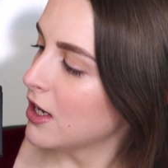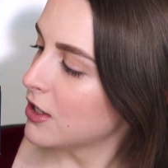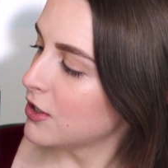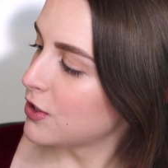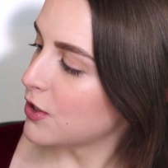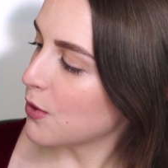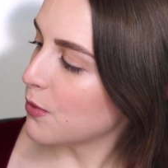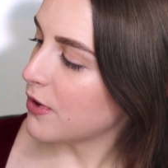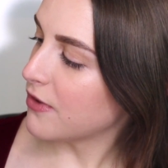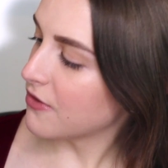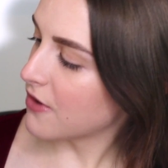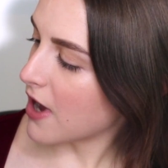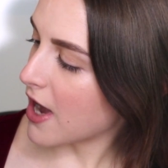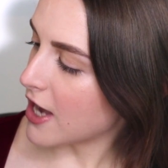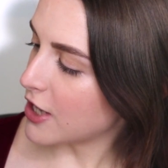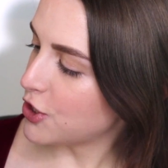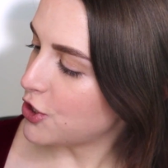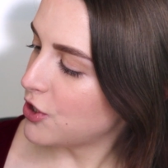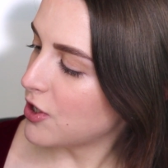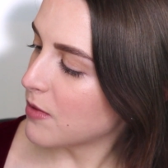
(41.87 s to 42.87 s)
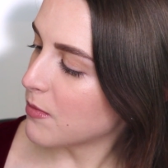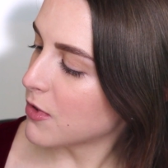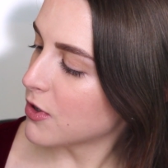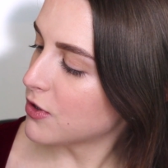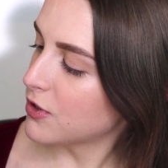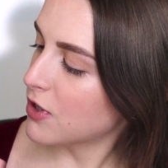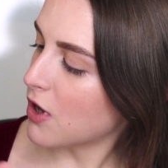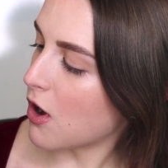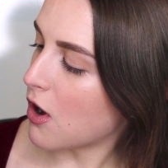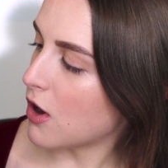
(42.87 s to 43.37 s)
So we've got
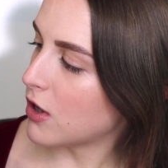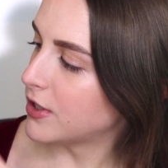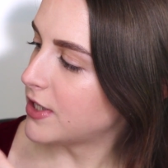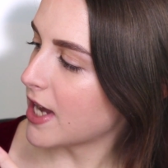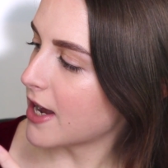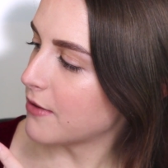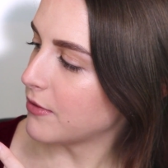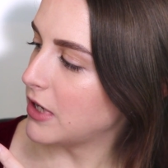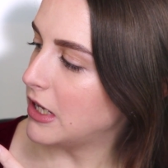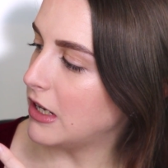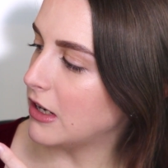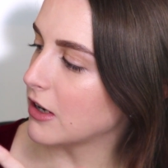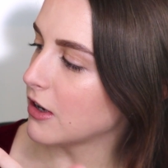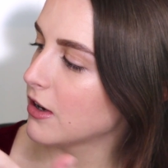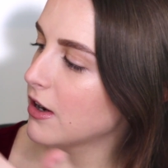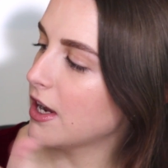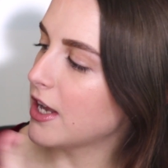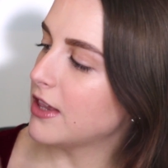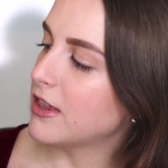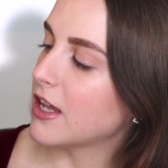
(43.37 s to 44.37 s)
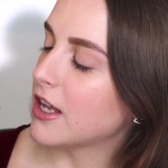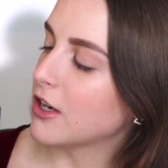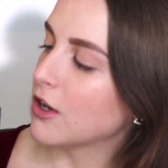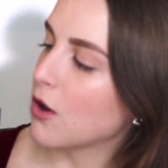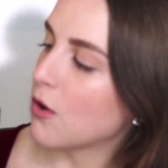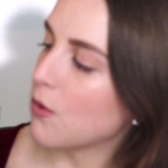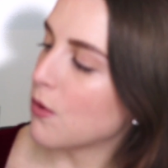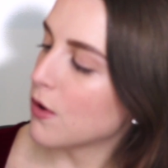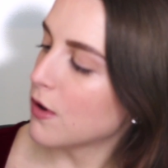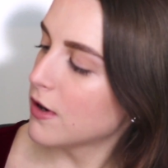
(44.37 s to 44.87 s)
shimmers all down here and then
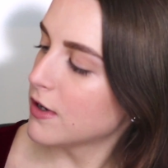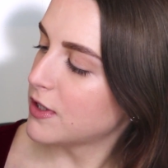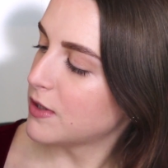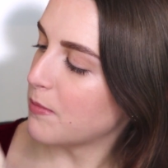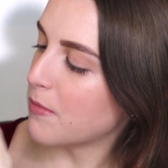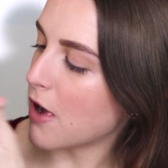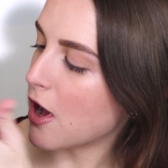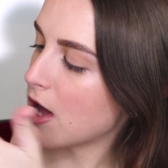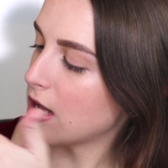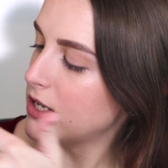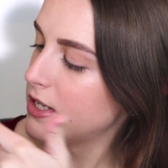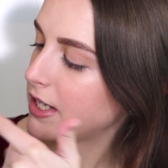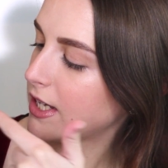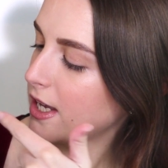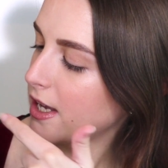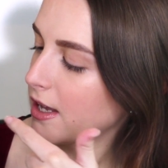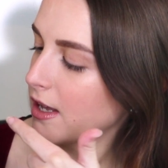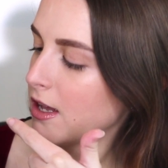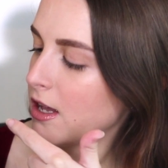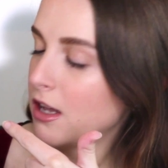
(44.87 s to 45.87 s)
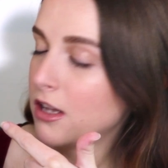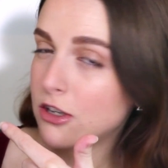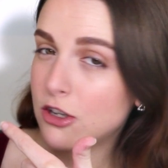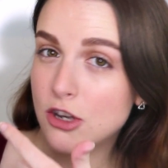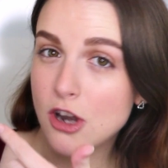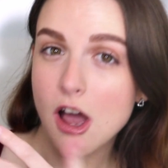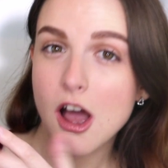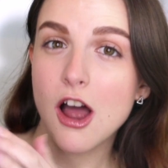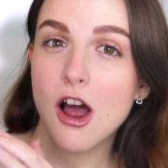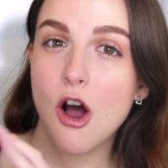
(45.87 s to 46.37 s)
corresponding,
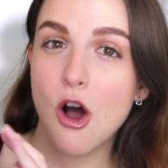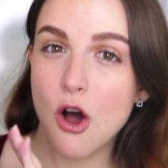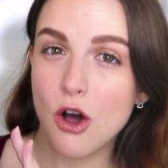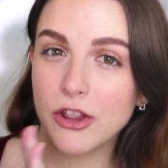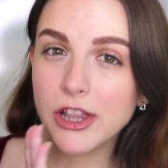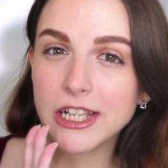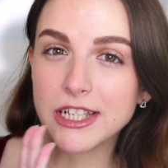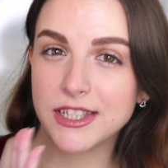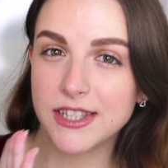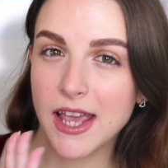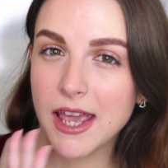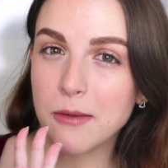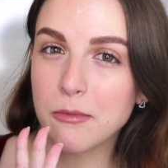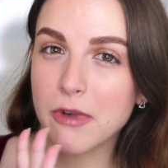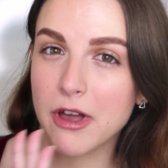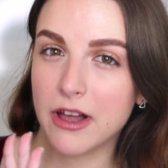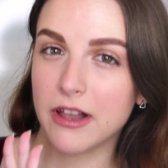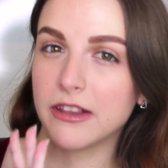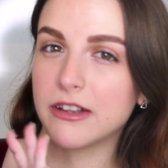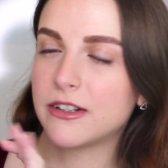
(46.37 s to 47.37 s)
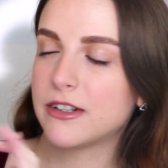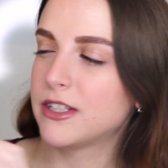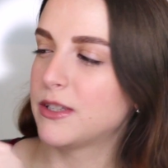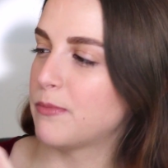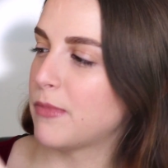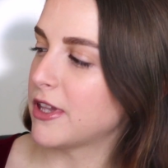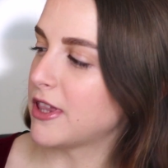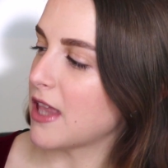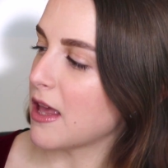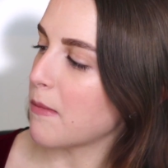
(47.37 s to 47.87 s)
not all the same colors,
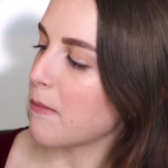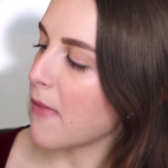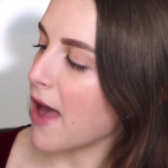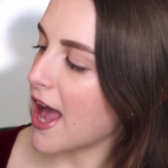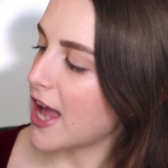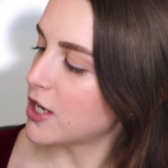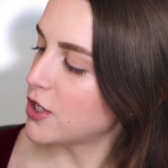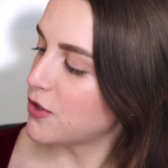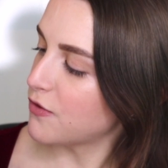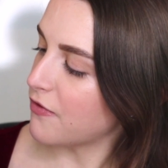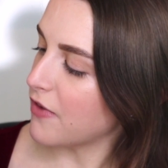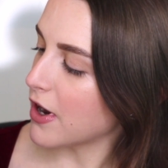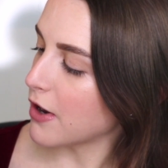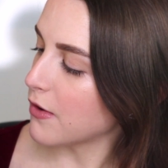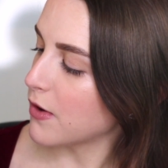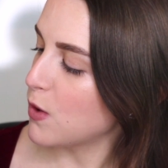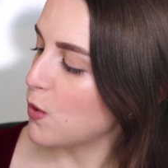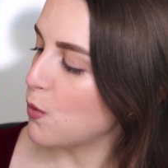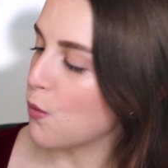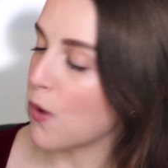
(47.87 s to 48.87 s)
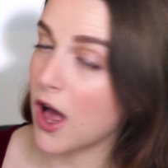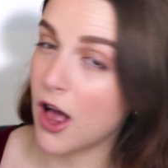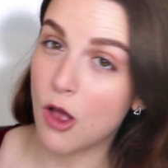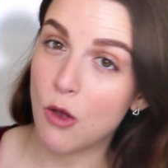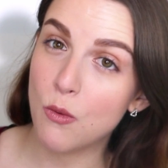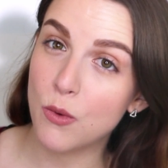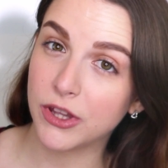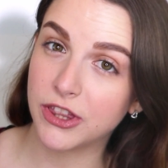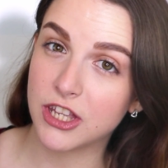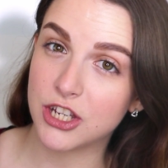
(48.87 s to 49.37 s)
but they match very
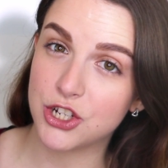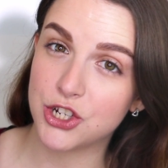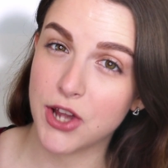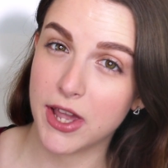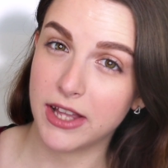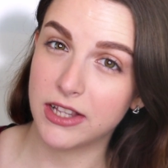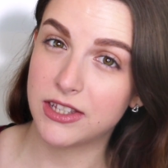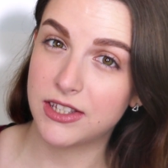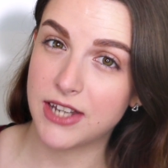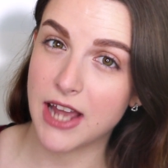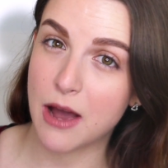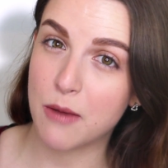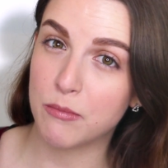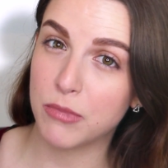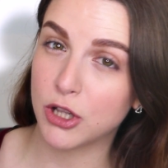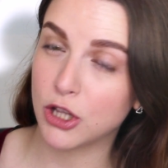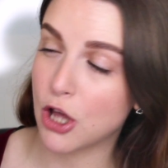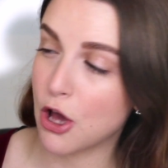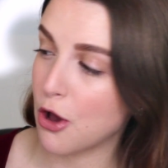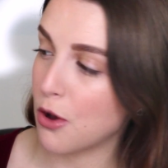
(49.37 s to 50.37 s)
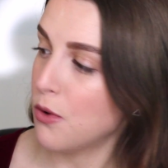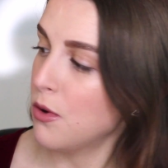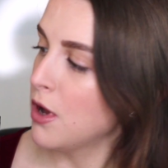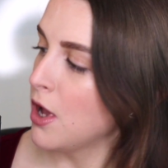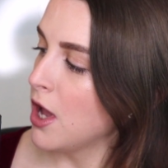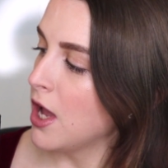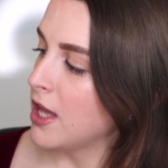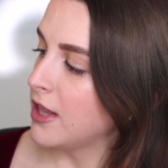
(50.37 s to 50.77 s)
well with the shades down below.